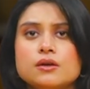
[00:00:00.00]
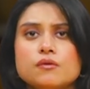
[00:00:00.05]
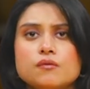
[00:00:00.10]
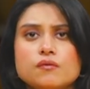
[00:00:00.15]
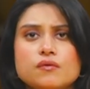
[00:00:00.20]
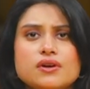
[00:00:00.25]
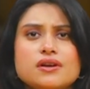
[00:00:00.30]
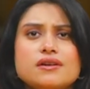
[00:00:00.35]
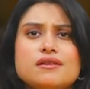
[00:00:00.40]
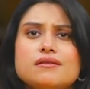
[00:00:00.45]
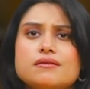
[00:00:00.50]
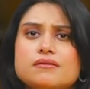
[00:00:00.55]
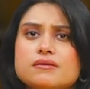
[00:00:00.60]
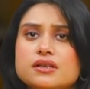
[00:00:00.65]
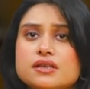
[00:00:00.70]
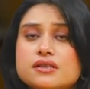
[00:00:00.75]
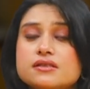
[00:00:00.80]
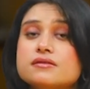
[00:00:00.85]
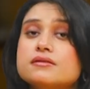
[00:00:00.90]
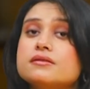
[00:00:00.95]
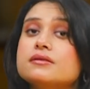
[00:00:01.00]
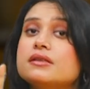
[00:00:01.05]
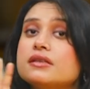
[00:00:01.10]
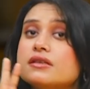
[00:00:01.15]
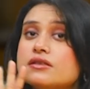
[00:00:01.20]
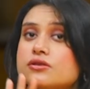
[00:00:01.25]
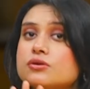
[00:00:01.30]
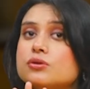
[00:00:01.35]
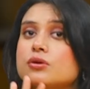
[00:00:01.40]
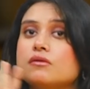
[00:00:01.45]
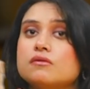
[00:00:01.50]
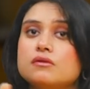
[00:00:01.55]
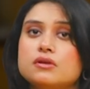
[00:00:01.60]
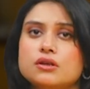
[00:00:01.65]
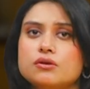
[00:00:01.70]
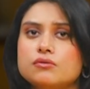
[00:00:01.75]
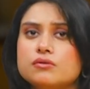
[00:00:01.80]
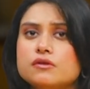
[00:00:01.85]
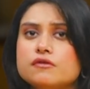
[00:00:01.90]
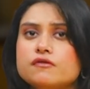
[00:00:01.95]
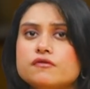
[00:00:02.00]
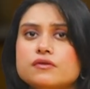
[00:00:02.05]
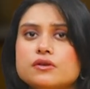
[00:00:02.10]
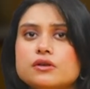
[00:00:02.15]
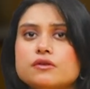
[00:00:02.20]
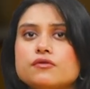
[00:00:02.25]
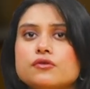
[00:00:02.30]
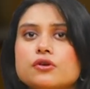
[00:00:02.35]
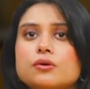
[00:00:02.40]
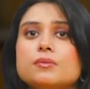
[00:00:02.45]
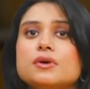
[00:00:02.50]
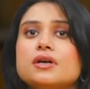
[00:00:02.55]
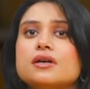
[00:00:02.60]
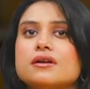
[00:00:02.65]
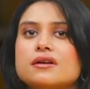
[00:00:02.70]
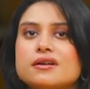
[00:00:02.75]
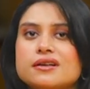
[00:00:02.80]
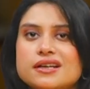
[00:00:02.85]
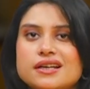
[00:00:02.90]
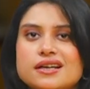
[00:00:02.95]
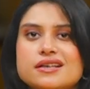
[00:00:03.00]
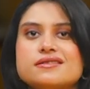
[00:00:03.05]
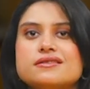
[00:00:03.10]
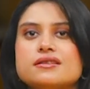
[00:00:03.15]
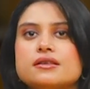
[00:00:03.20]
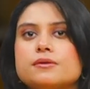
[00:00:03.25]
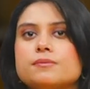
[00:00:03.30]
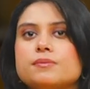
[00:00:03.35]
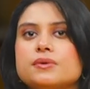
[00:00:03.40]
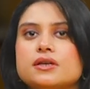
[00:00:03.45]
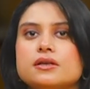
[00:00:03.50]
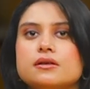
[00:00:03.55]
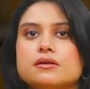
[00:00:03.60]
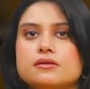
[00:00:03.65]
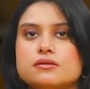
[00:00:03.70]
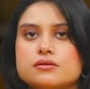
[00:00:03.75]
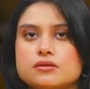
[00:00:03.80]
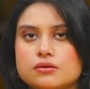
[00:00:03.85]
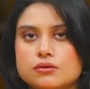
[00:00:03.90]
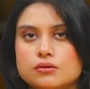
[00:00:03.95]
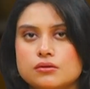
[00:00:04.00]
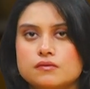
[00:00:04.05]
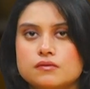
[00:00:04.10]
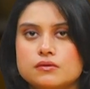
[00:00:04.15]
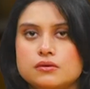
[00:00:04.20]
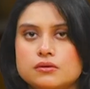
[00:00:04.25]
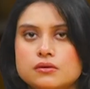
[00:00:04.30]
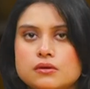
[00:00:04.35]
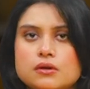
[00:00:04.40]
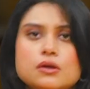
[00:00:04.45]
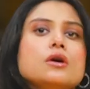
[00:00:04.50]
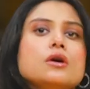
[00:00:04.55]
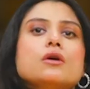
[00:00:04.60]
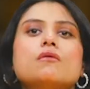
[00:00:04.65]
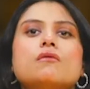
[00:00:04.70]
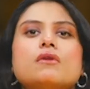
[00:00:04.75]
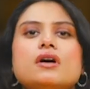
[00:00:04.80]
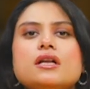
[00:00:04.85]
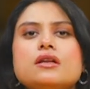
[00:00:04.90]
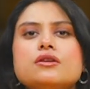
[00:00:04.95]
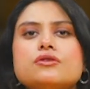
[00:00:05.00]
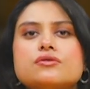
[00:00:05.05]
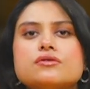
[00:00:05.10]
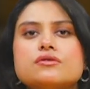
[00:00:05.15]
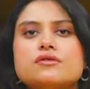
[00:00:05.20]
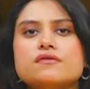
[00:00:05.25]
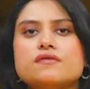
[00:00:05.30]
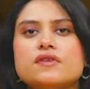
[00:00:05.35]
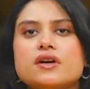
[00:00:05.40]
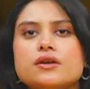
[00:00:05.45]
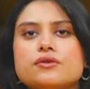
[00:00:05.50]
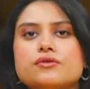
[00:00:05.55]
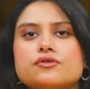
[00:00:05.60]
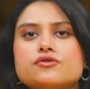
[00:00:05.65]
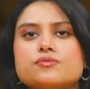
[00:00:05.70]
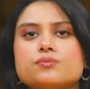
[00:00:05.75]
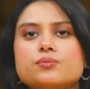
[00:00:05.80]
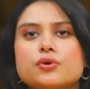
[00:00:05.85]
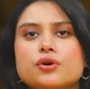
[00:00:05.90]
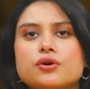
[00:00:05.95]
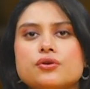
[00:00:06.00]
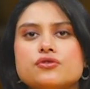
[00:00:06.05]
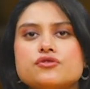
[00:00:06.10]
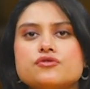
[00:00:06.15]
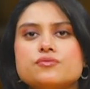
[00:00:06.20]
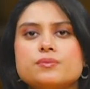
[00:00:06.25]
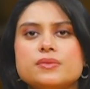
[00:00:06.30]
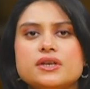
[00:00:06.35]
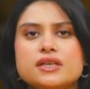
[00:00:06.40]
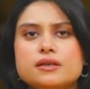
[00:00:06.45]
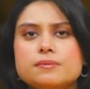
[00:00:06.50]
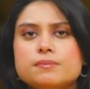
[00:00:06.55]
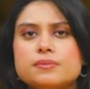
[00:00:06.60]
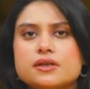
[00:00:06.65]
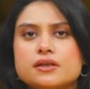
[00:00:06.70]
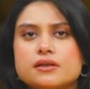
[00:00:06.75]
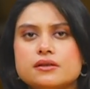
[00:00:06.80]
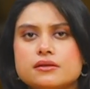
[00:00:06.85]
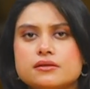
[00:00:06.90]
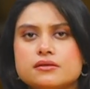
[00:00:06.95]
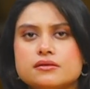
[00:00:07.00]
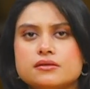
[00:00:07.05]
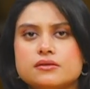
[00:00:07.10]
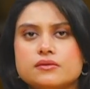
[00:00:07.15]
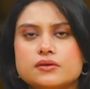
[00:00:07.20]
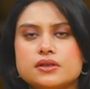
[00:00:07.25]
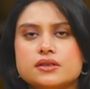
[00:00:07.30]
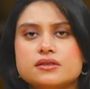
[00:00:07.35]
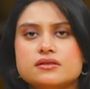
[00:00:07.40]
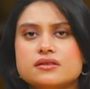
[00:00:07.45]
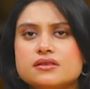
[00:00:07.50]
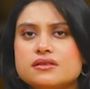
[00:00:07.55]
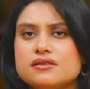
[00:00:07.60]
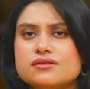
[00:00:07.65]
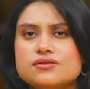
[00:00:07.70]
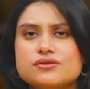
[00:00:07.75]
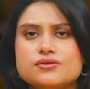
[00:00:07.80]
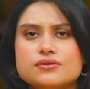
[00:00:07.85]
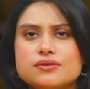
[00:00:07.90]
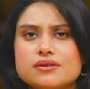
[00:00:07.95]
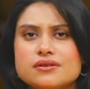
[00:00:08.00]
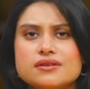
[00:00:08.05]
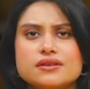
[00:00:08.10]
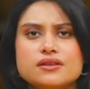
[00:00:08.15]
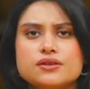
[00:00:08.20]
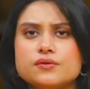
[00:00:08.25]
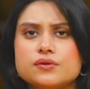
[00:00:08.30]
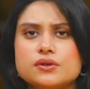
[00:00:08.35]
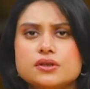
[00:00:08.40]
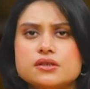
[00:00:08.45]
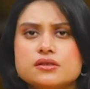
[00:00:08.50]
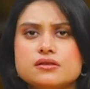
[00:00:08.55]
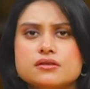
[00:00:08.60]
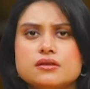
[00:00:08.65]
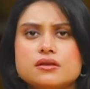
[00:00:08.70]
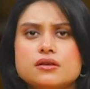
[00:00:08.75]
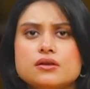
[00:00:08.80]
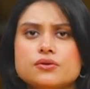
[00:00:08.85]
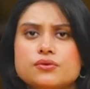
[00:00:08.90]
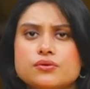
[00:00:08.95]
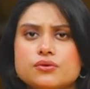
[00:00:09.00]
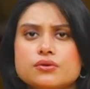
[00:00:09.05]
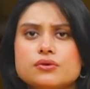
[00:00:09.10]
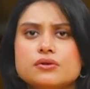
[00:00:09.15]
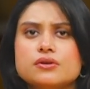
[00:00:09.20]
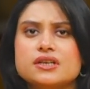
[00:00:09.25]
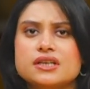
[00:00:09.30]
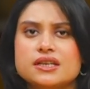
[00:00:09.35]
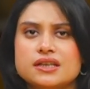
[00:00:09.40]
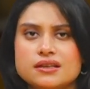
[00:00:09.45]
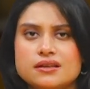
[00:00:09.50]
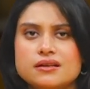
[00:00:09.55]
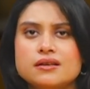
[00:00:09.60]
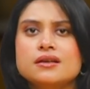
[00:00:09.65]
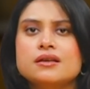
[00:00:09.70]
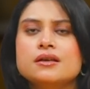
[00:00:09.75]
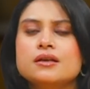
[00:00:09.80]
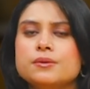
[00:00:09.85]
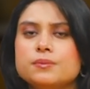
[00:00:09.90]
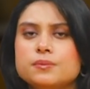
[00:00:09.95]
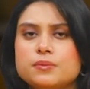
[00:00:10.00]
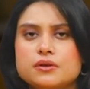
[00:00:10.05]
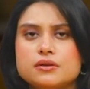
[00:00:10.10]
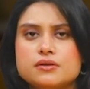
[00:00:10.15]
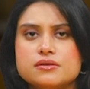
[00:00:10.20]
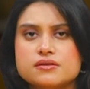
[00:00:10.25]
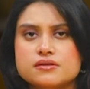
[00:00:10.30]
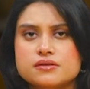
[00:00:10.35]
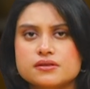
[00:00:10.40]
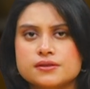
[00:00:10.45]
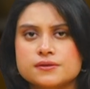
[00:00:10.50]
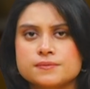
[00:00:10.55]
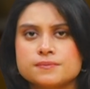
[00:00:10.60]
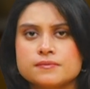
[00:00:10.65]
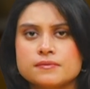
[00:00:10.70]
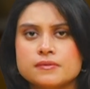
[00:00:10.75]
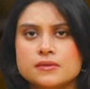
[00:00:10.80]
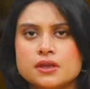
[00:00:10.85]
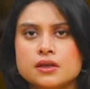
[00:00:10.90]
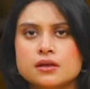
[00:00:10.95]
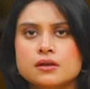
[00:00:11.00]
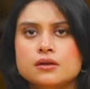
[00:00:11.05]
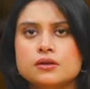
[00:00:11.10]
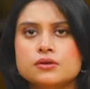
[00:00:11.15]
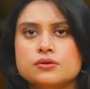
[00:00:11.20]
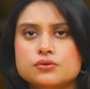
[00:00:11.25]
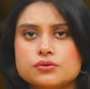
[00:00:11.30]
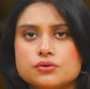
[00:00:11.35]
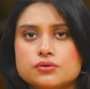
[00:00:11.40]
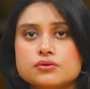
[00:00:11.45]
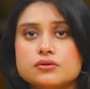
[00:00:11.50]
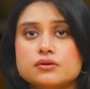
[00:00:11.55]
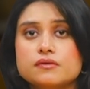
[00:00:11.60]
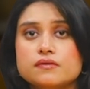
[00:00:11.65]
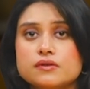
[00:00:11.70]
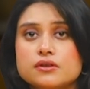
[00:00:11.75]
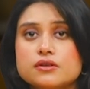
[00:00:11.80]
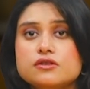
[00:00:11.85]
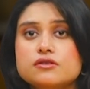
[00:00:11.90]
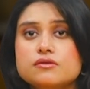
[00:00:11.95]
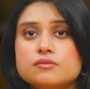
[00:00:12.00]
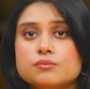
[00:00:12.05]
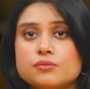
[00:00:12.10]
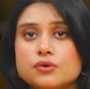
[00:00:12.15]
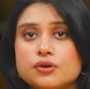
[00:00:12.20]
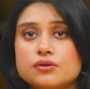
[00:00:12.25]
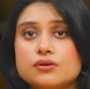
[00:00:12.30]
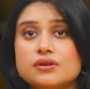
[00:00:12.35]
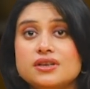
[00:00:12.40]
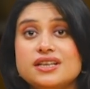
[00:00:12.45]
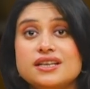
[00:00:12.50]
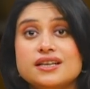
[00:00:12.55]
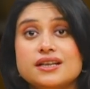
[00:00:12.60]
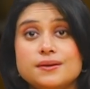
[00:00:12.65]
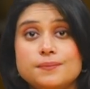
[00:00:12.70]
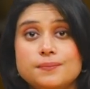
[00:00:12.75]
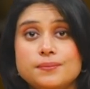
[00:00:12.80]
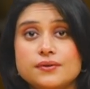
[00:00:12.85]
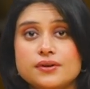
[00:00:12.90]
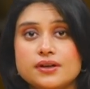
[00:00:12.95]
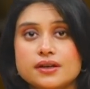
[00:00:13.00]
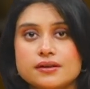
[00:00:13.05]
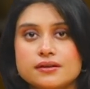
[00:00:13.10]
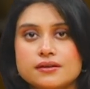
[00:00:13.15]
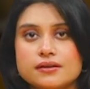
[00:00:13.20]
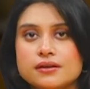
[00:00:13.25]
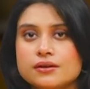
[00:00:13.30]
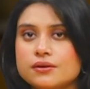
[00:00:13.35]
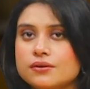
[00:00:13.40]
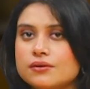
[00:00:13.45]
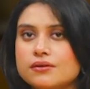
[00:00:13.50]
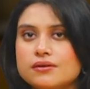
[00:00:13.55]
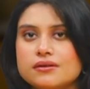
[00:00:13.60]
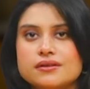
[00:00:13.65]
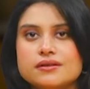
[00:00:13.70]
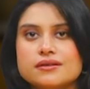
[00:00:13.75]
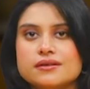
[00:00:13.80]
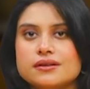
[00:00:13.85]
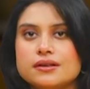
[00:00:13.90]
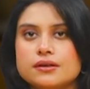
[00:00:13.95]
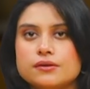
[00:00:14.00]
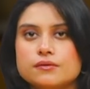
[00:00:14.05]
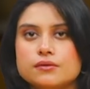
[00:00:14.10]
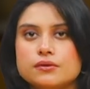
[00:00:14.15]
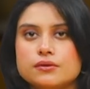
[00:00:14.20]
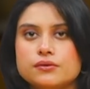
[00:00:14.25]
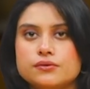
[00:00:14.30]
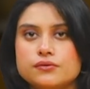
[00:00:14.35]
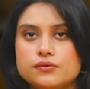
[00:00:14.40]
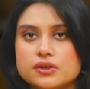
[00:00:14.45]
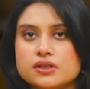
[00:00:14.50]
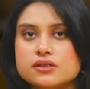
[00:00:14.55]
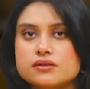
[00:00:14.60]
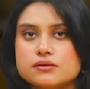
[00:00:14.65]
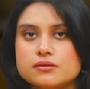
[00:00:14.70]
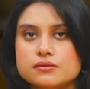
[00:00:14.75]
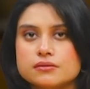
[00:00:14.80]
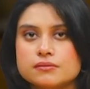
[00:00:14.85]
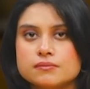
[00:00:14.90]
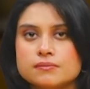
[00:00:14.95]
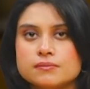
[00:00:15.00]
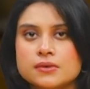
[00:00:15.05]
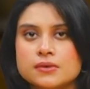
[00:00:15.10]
Where does this novel now differ from a classic picaresque novel? While Joseph Andrews borrows many picaresque traits, it is not a traditional rogue tale per se. Joseph is morally upright, not a clever trickster.